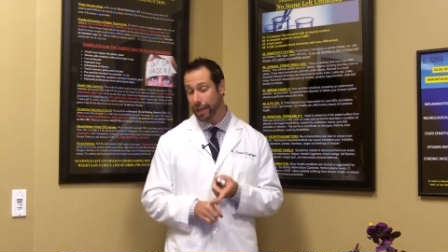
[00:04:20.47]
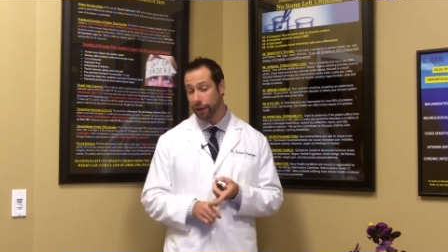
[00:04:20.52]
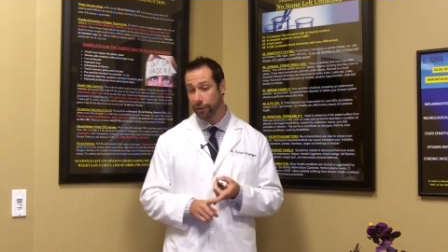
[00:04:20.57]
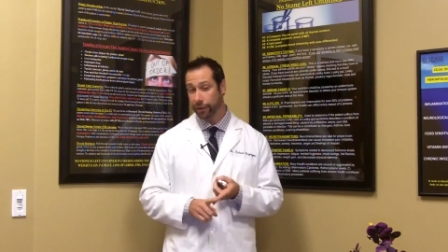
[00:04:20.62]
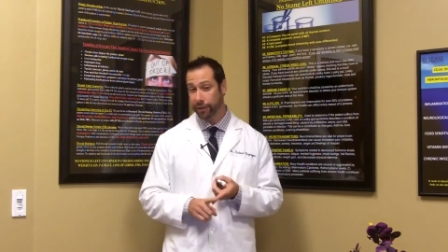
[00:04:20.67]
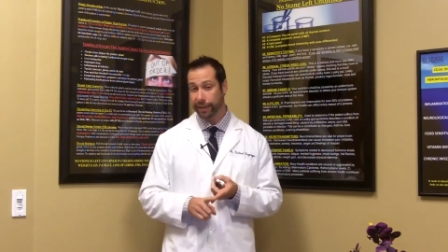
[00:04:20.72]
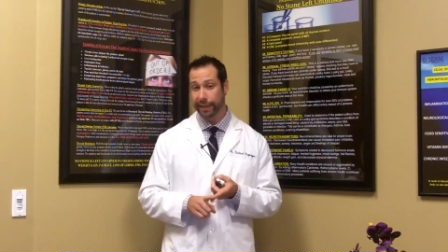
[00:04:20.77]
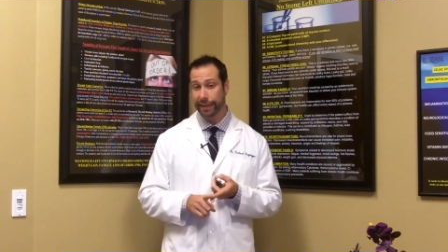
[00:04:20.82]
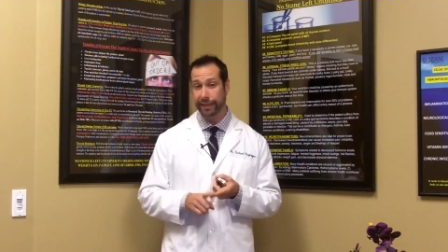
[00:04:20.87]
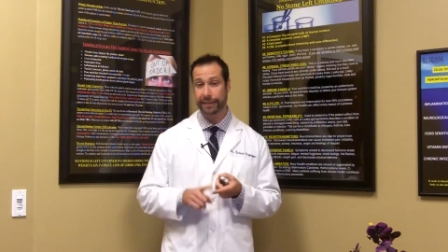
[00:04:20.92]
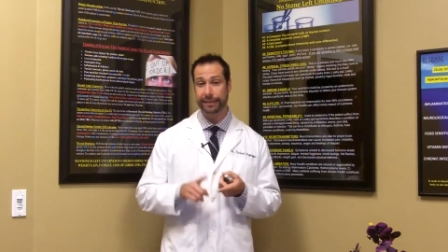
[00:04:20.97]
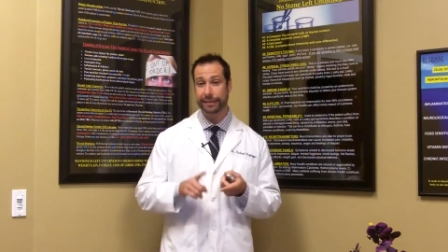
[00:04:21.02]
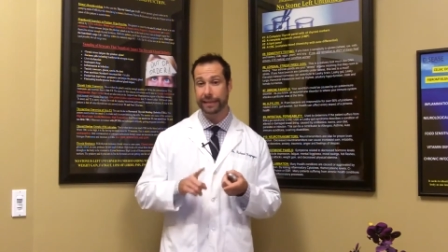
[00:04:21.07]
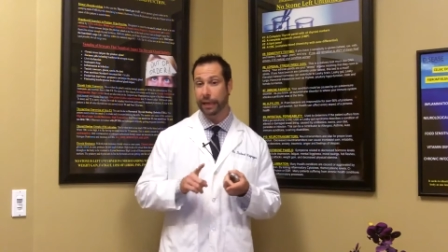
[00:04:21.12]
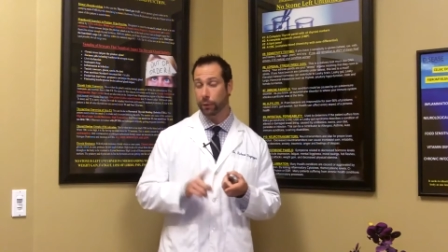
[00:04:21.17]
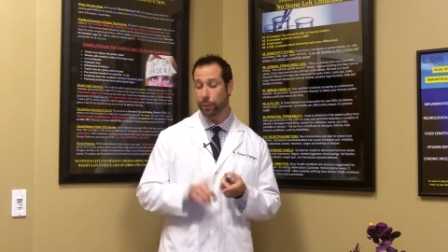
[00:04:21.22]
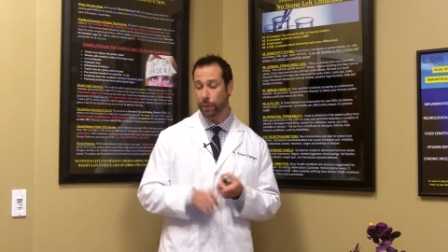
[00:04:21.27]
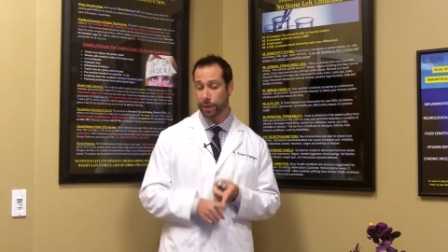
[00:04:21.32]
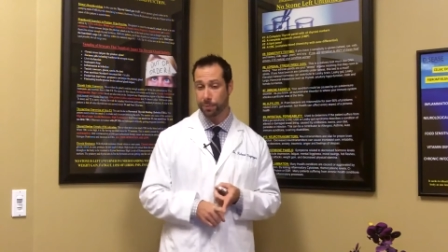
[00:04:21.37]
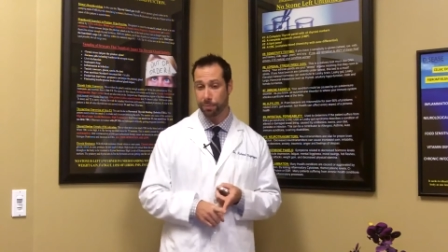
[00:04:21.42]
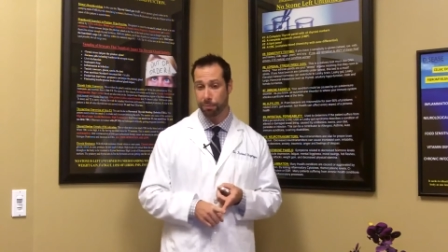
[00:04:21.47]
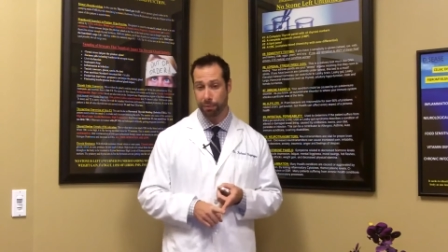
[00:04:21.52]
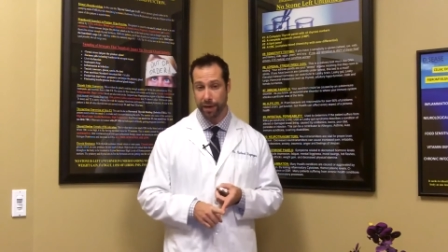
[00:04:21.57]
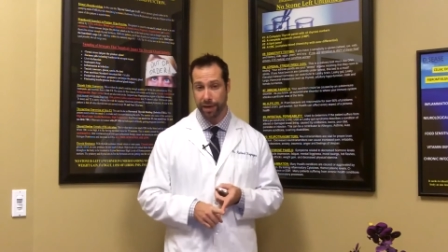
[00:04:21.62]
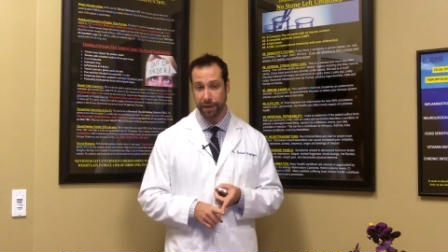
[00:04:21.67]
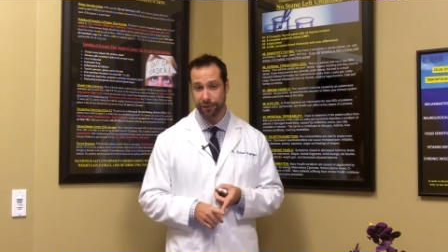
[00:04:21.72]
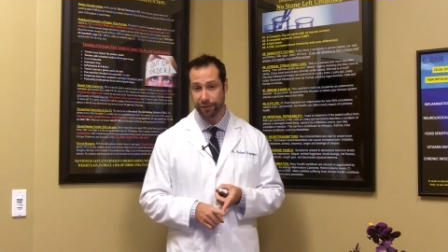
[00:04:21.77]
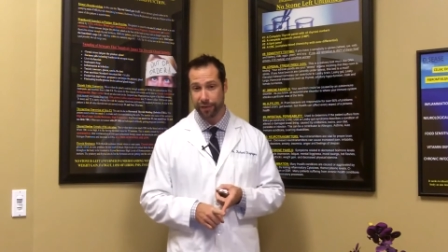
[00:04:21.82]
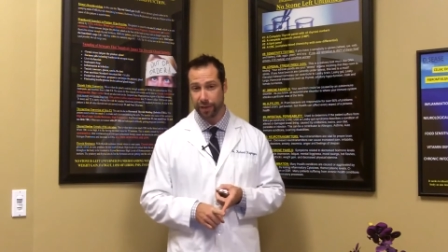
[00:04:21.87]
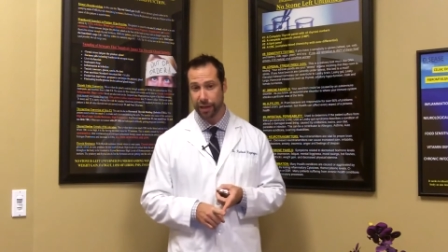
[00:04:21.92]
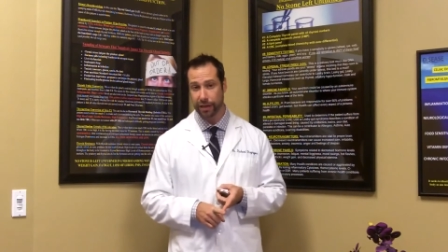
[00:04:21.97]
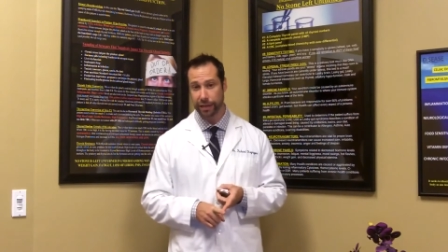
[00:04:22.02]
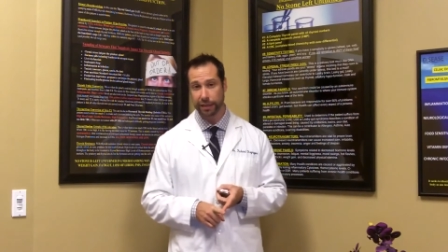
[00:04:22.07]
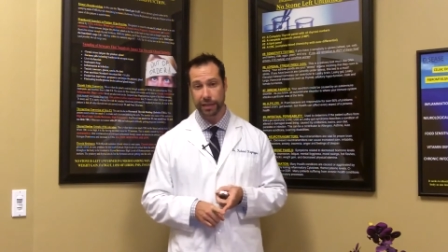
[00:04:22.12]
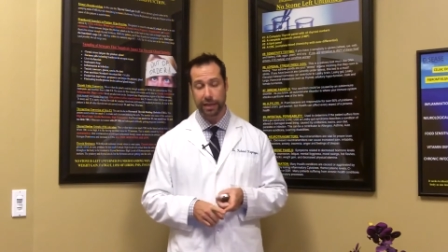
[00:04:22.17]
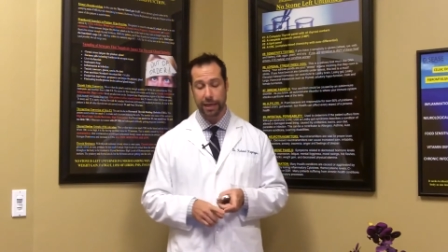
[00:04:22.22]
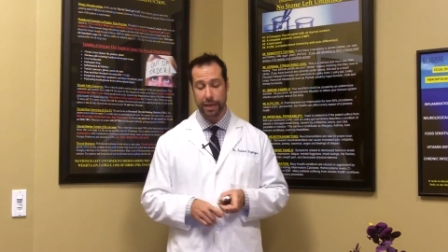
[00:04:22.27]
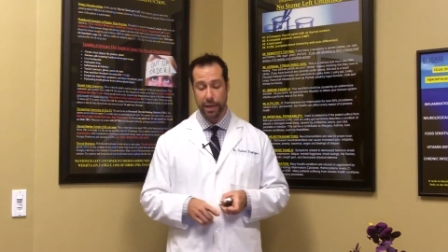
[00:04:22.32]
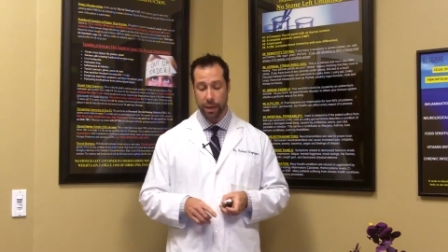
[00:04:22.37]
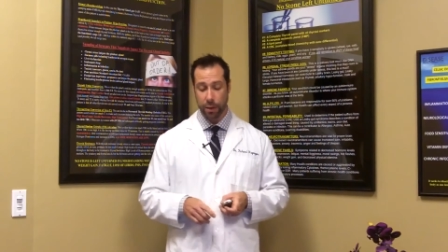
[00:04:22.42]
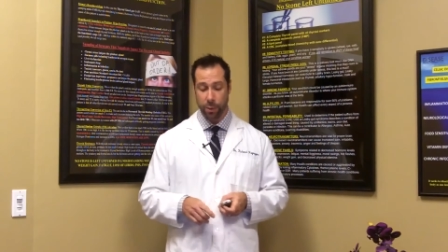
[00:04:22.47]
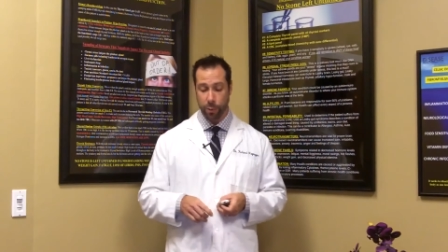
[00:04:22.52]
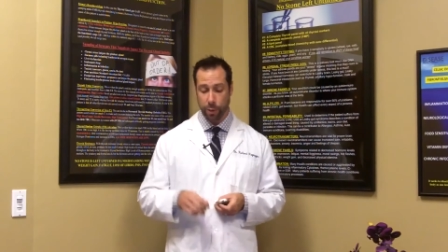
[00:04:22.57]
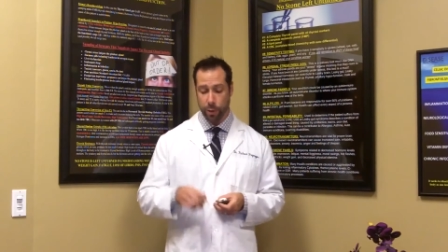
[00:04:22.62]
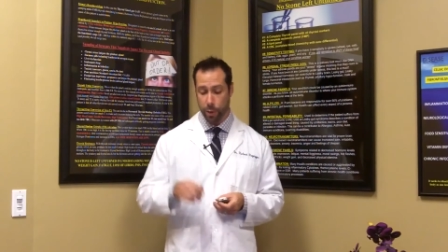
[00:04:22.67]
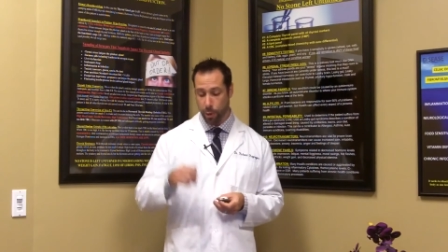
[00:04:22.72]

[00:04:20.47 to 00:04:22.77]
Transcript: and clarity and decrease brain fog.